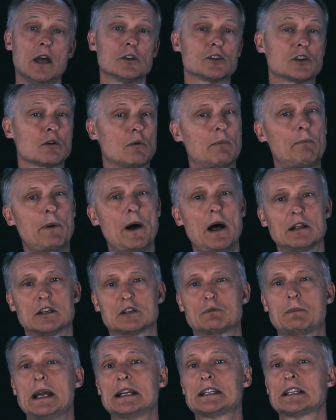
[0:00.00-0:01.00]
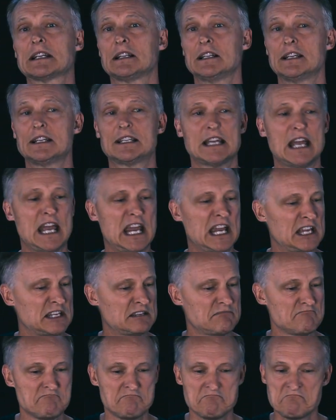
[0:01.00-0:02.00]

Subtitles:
So what Paul is basically saying is,